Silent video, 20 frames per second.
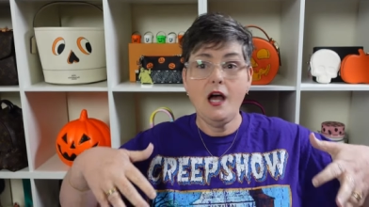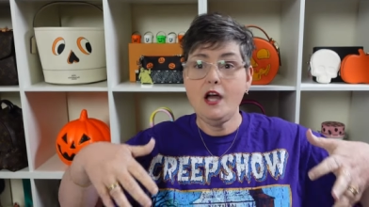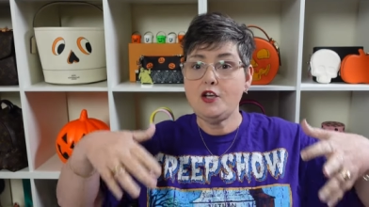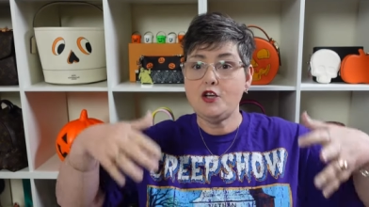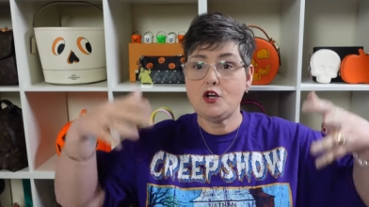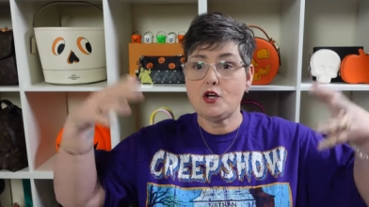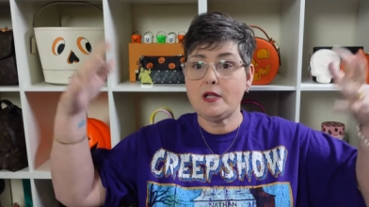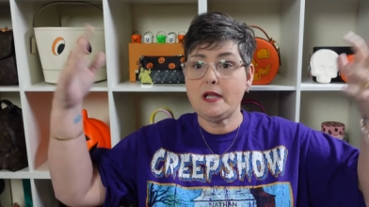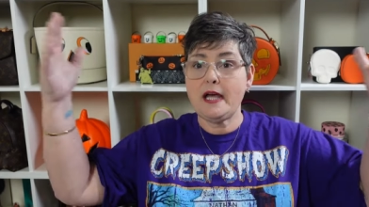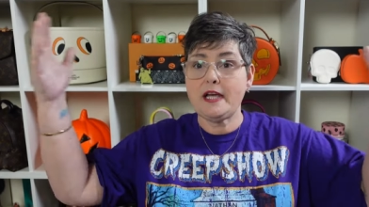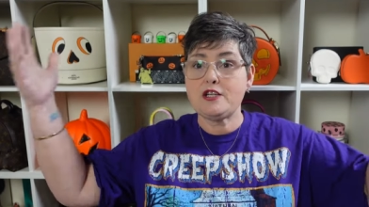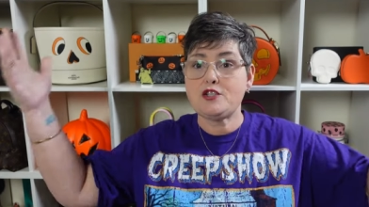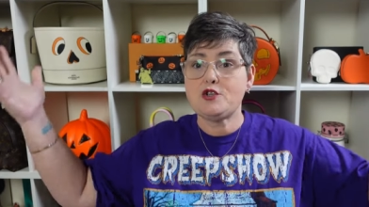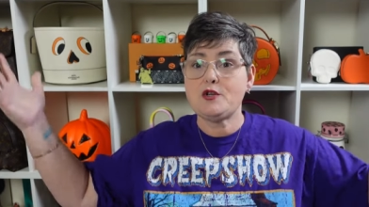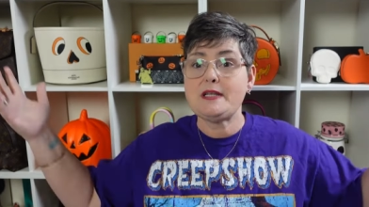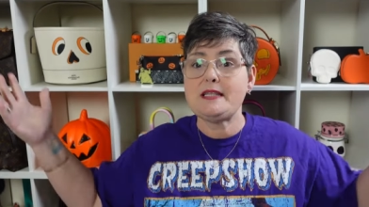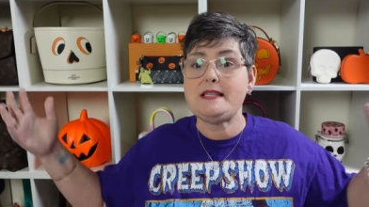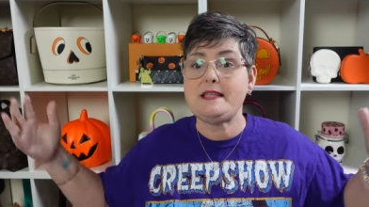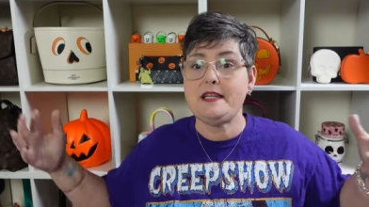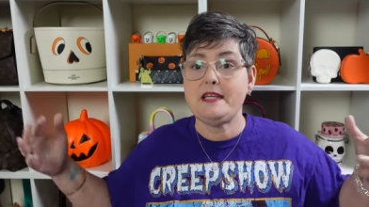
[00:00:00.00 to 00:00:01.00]
Your
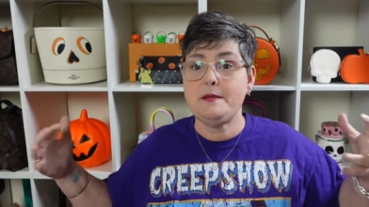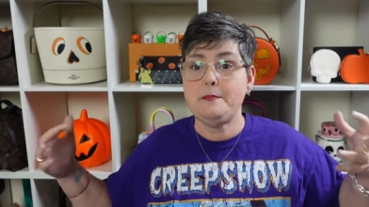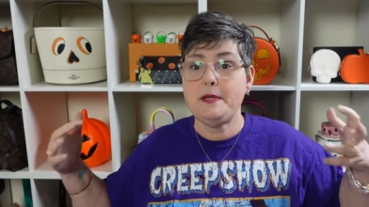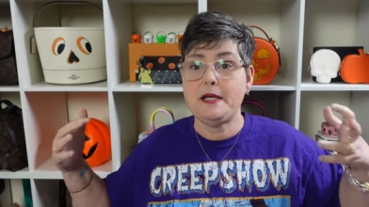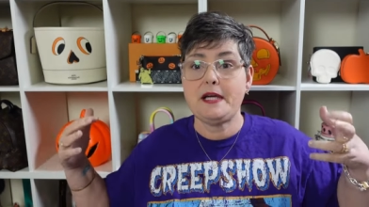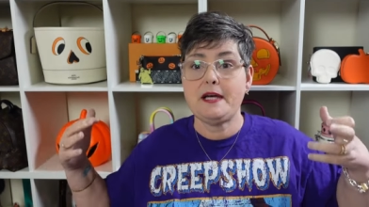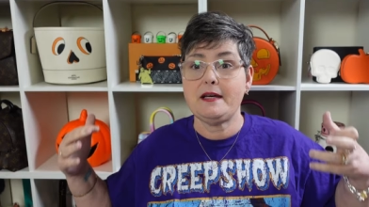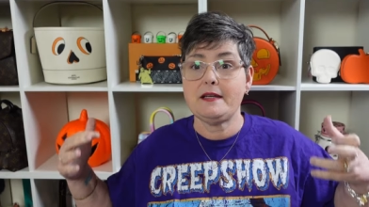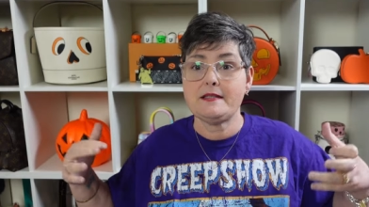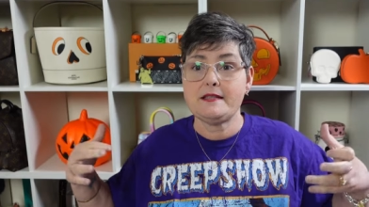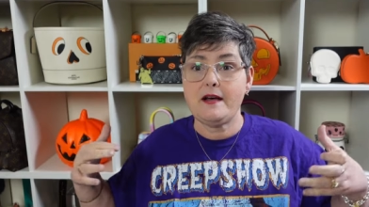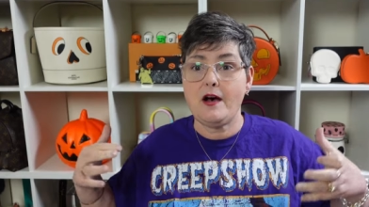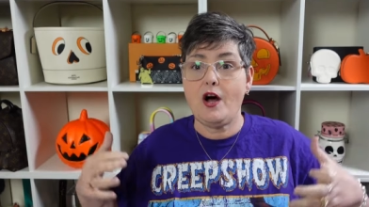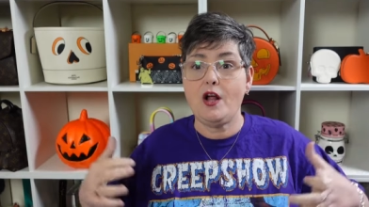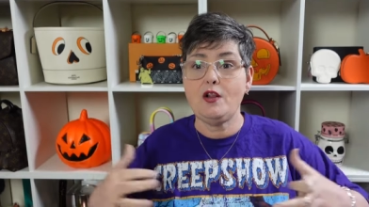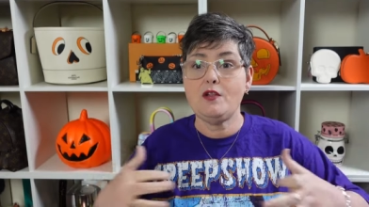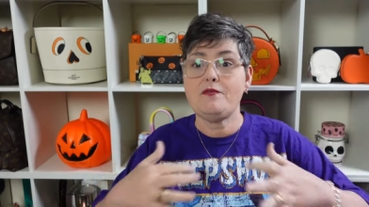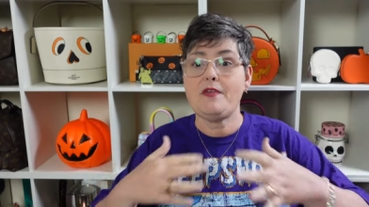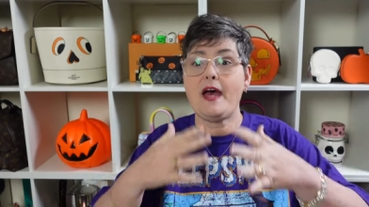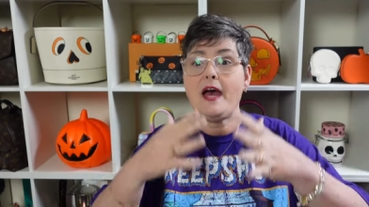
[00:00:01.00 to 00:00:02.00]
electricity, because
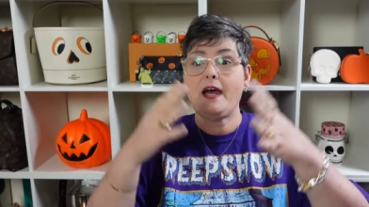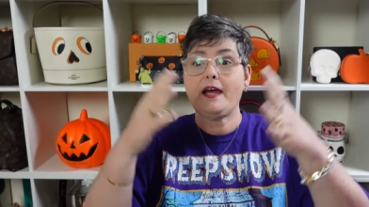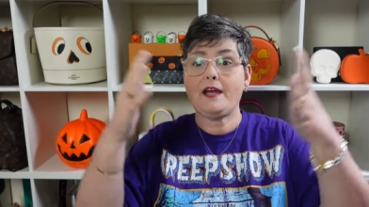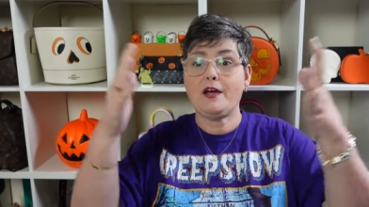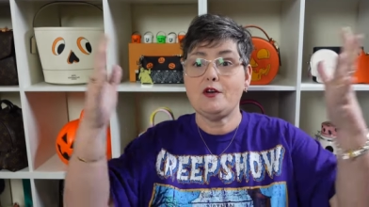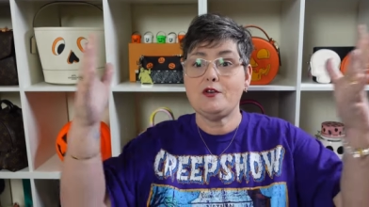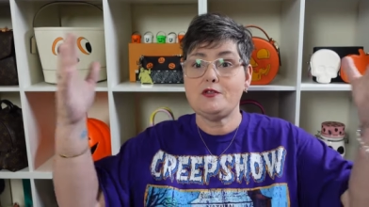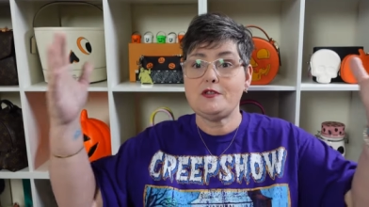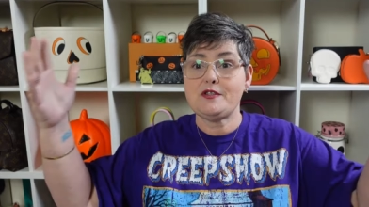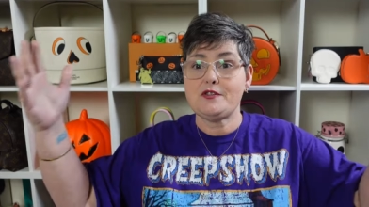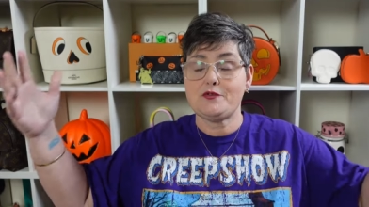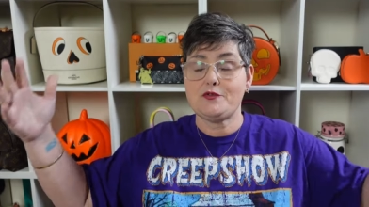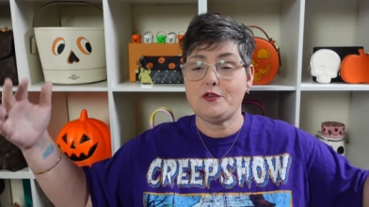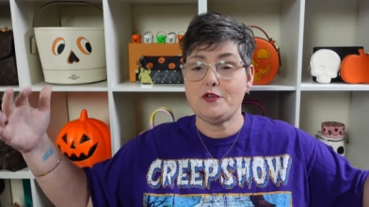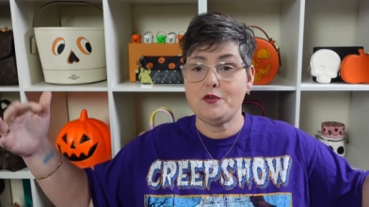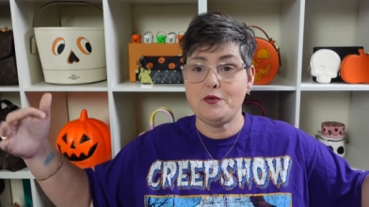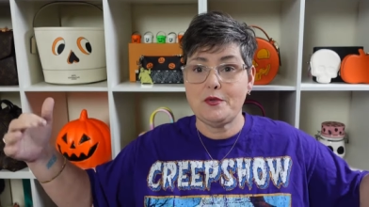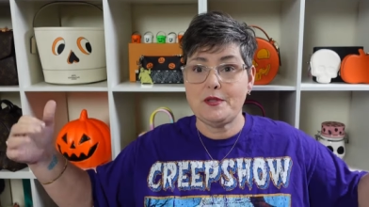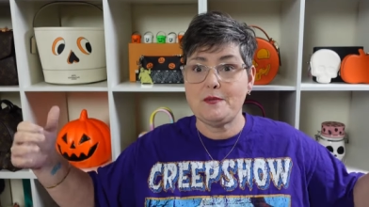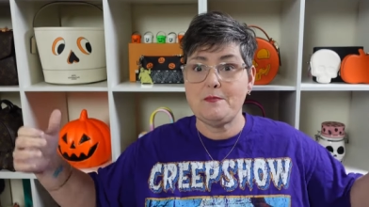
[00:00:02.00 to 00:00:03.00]
all of that goes
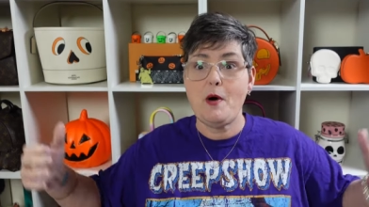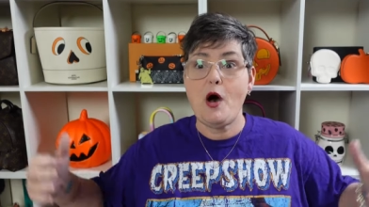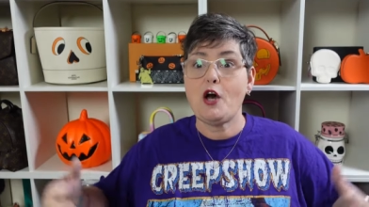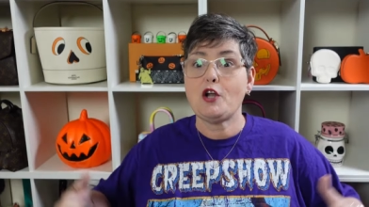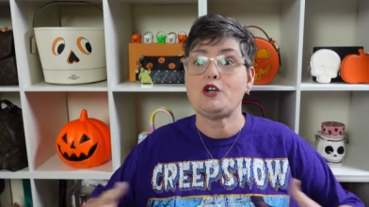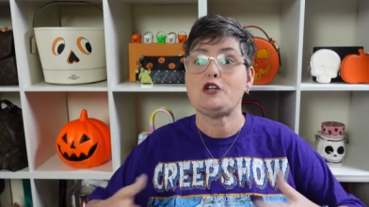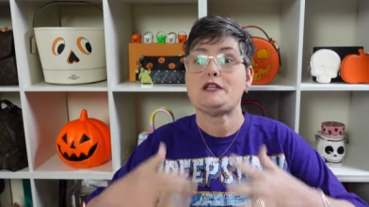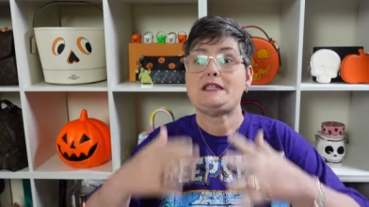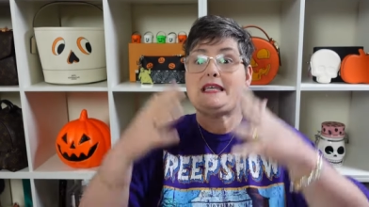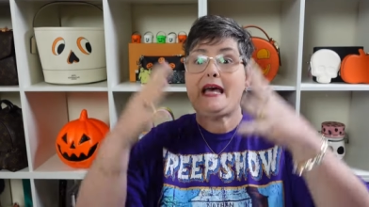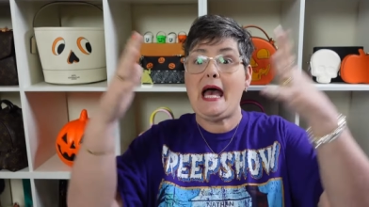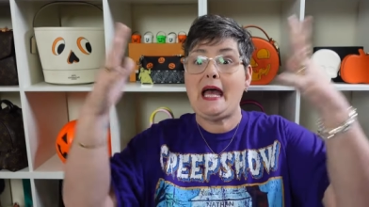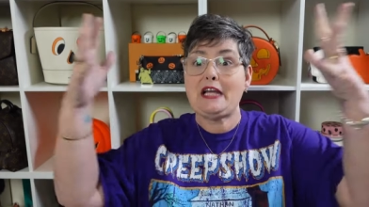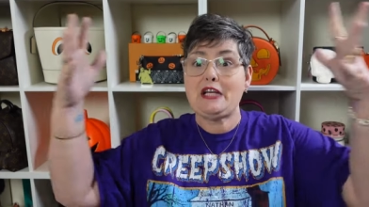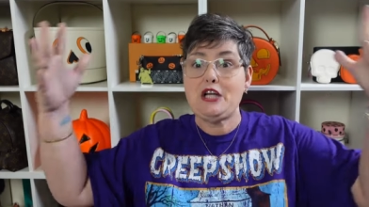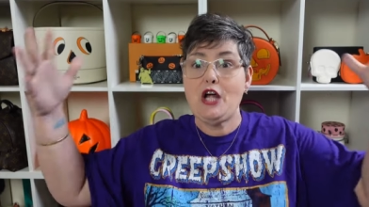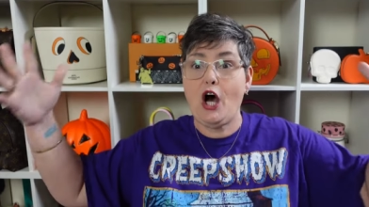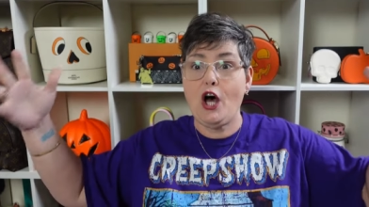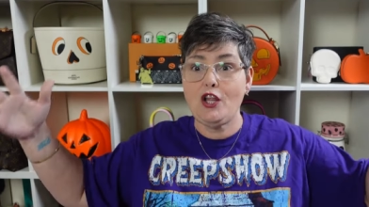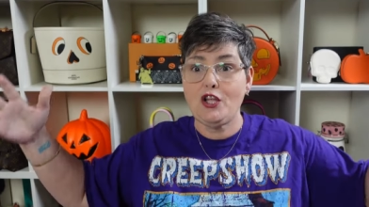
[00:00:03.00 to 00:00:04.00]
through with modern
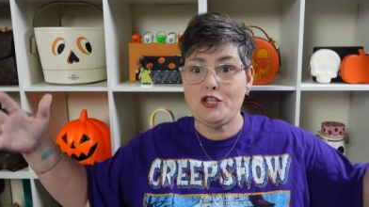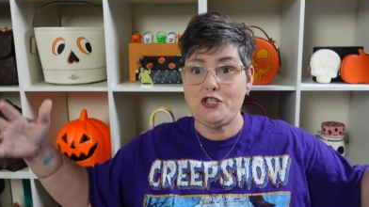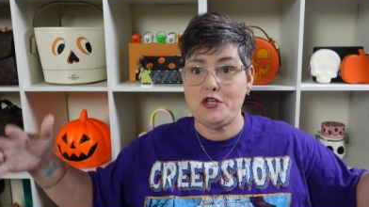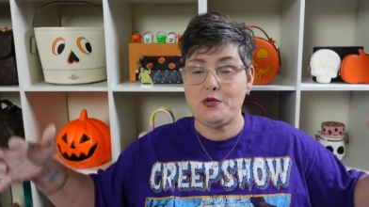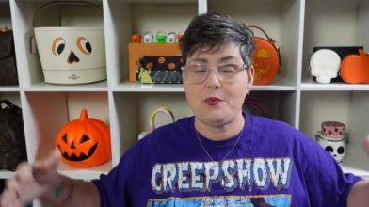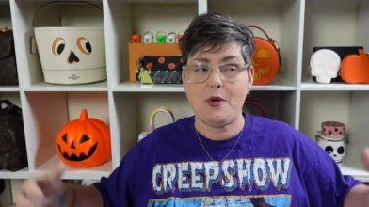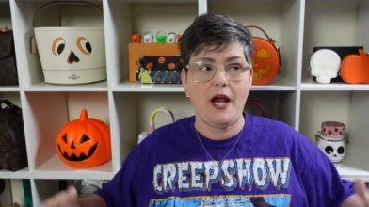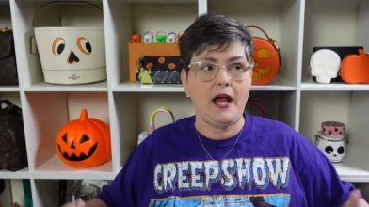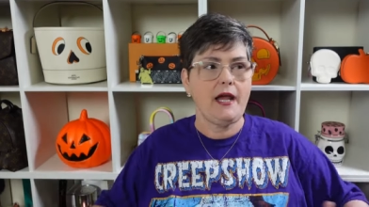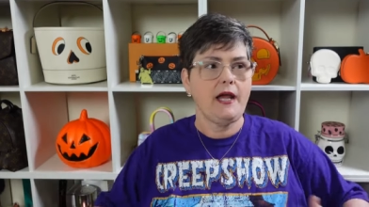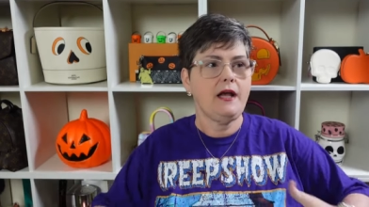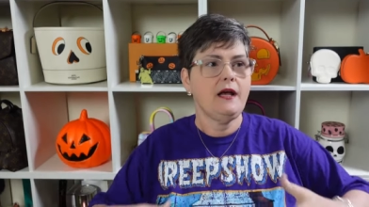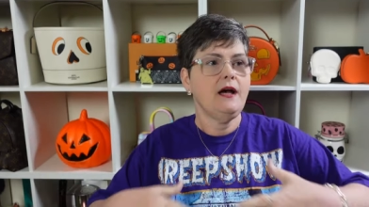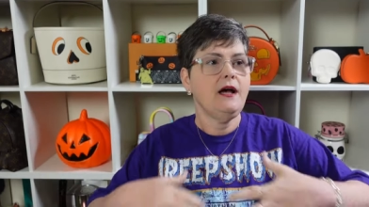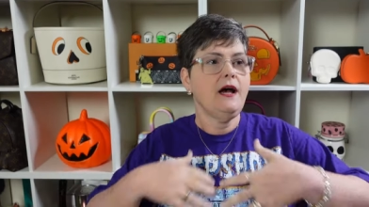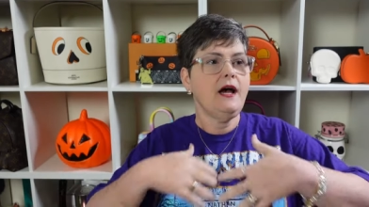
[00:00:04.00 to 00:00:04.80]
technology, right?